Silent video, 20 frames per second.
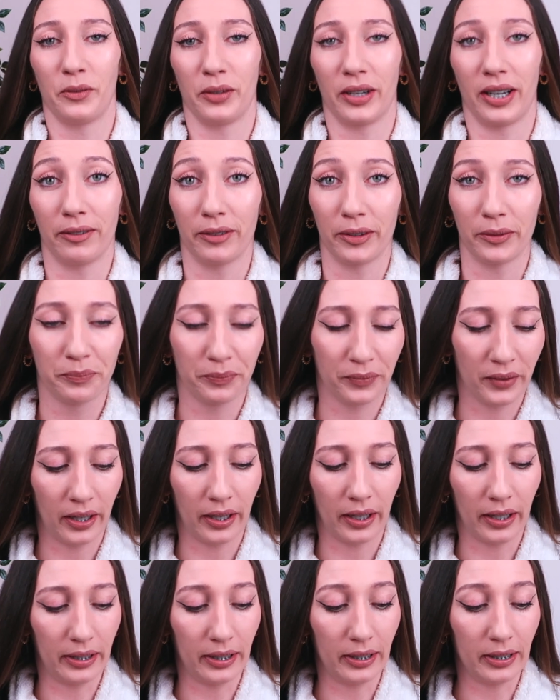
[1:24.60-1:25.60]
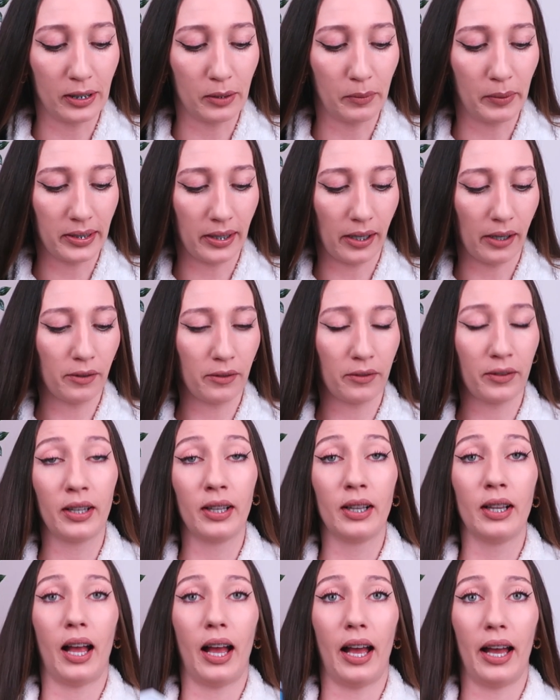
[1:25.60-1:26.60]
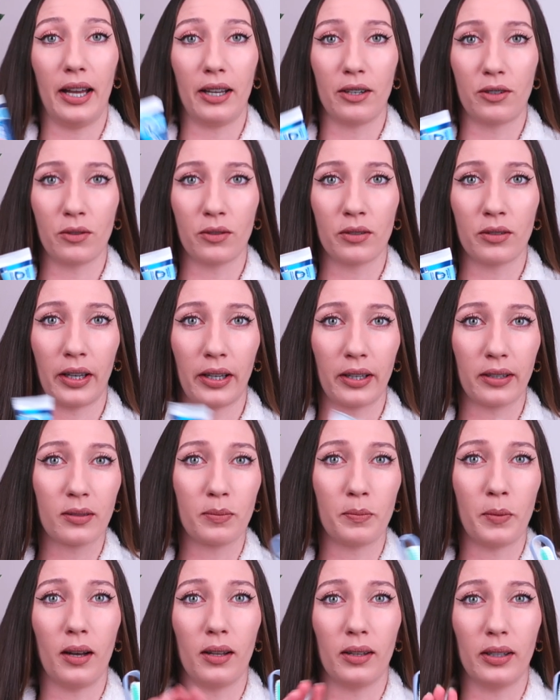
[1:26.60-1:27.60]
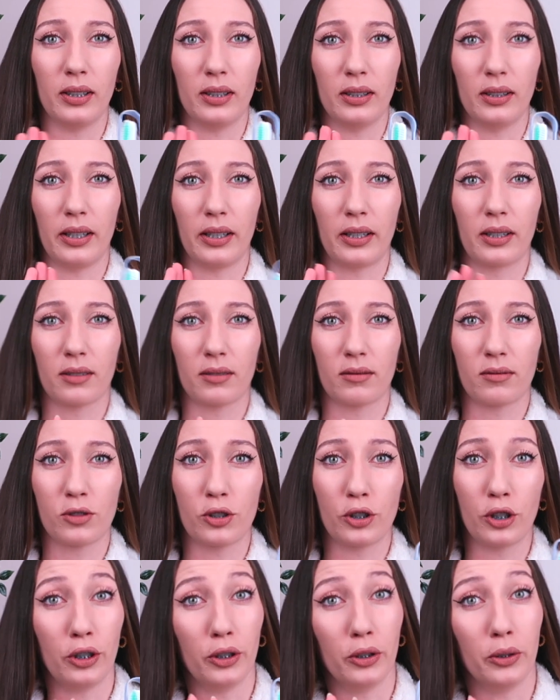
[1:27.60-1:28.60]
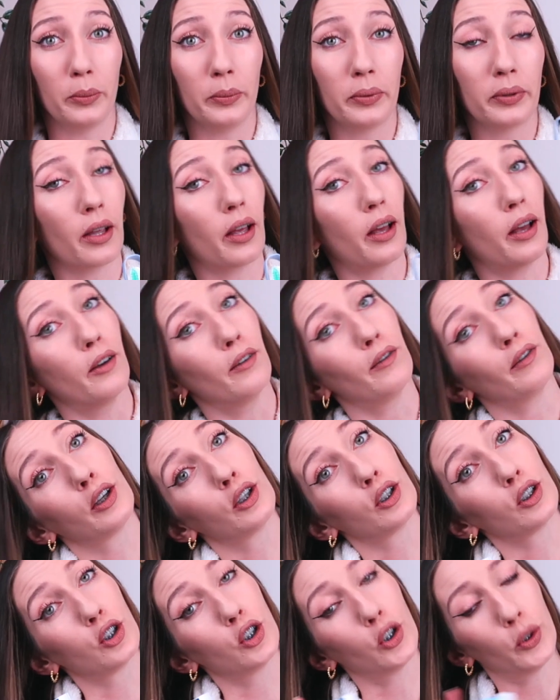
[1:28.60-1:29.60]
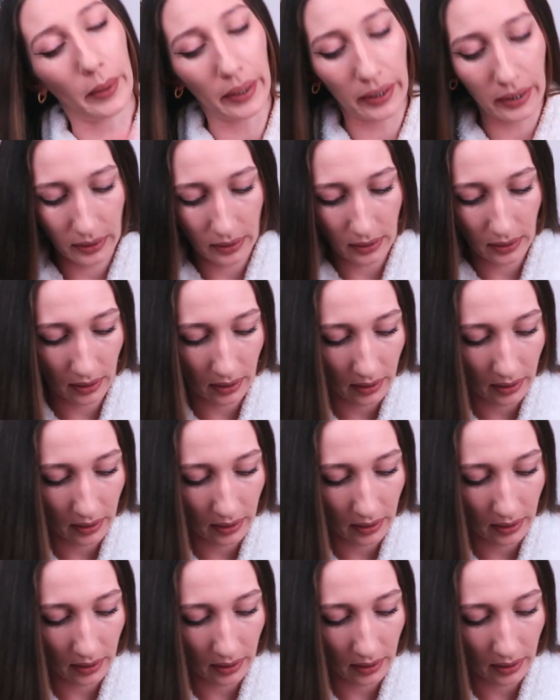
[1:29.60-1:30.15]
whatever, I did it to myself. Just small little tubes of toothpaste.